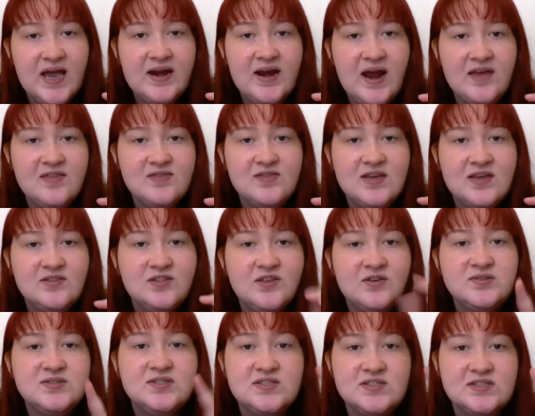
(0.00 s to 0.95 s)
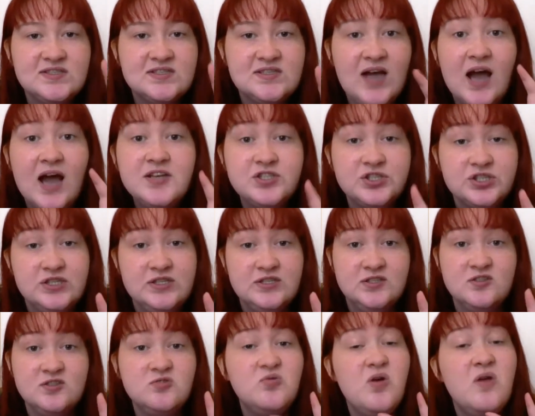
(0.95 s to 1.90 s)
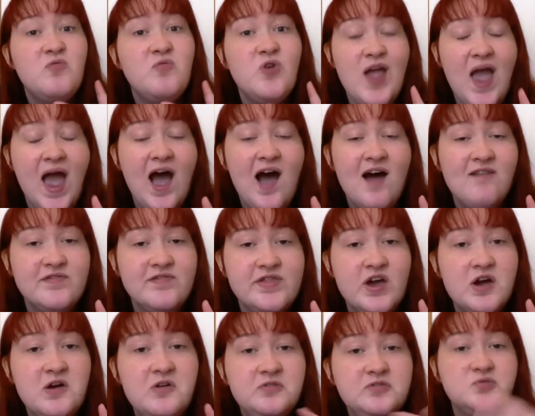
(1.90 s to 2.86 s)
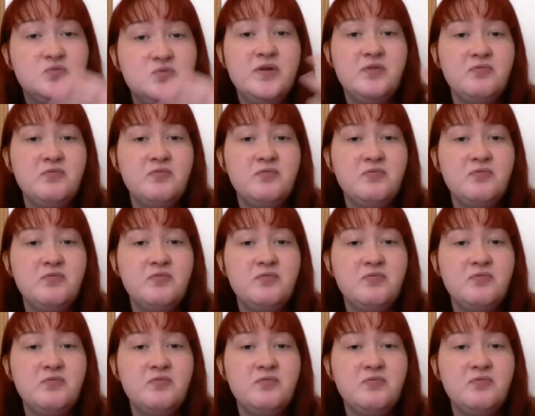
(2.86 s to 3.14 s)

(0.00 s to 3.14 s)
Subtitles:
and I think those discussions, when we have those, we